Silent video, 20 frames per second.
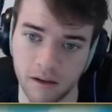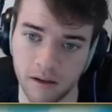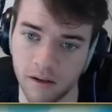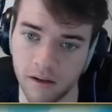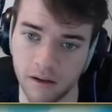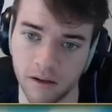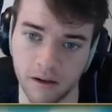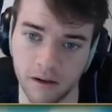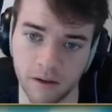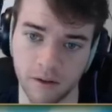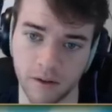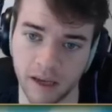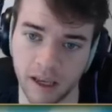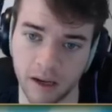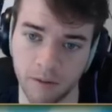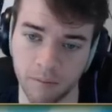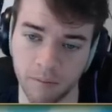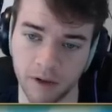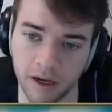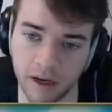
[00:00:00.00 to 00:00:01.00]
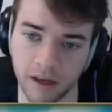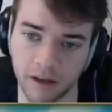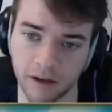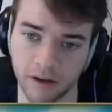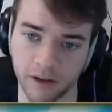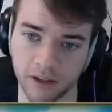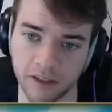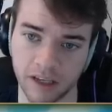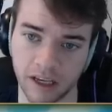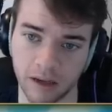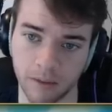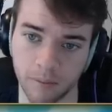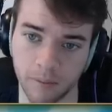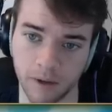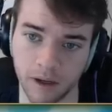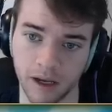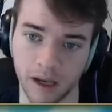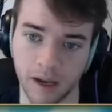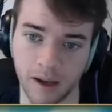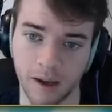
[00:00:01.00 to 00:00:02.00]
No, I can't bring Alakazam.
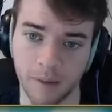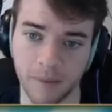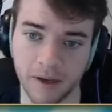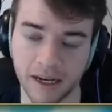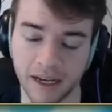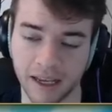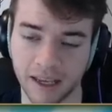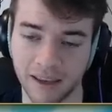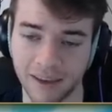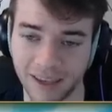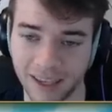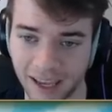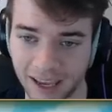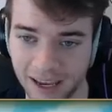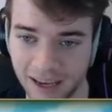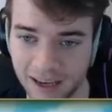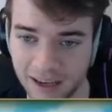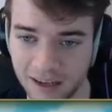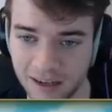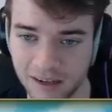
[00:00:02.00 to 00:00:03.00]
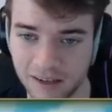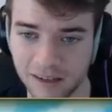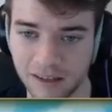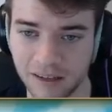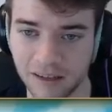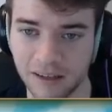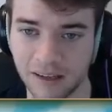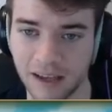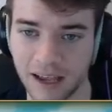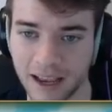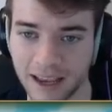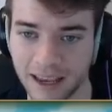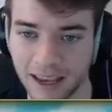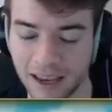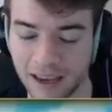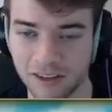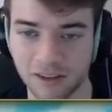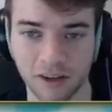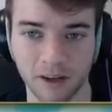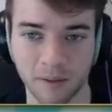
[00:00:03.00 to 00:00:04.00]
I mean, I can... not I can
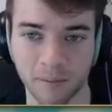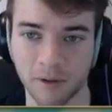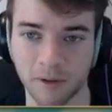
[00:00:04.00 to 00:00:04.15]
not straight up